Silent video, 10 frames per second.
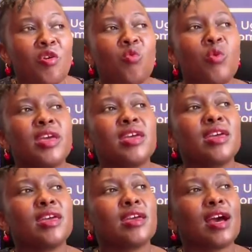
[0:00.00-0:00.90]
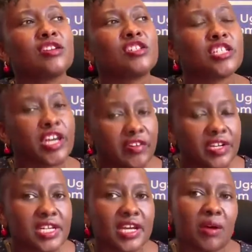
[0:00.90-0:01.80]
We
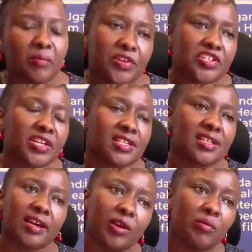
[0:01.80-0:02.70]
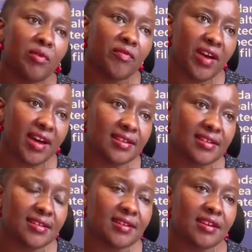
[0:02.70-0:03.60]
cherish and appreciate the Global Fund
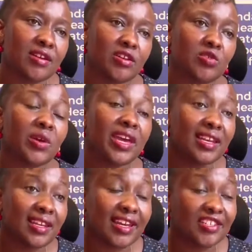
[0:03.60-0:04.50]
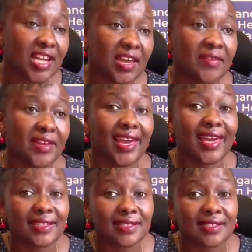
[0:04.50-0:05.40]
to end HIV,
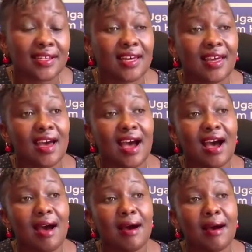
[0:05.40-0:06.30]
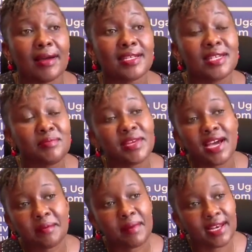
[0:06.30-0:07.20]
AIDS, TB
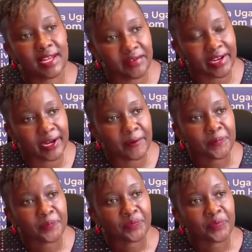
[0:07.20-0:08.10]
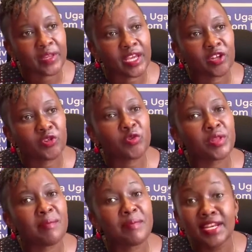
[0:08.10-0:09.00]
and malaria. Through
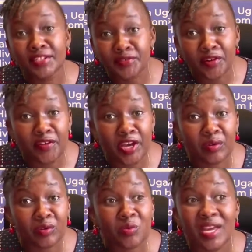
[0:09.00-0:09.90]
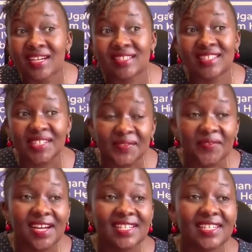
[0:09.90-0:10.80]
the Ministry of Health, we access
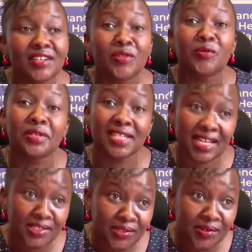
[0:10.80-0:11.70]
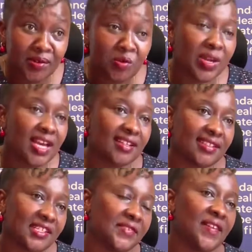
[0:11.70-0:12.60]
funding. Through SACCO, we
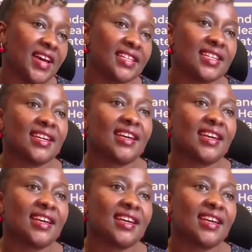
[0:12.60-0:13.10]
access funding.